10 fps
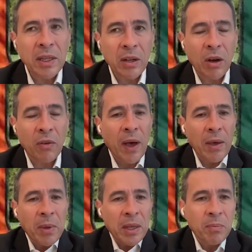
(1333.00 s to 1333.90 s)
enough, I've
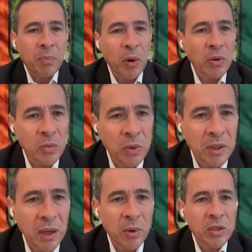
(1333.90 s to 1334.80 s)
been posed with
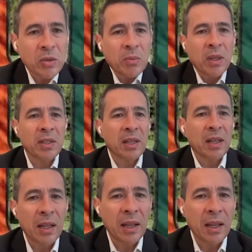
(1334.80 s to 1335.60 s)
a question, Melissa.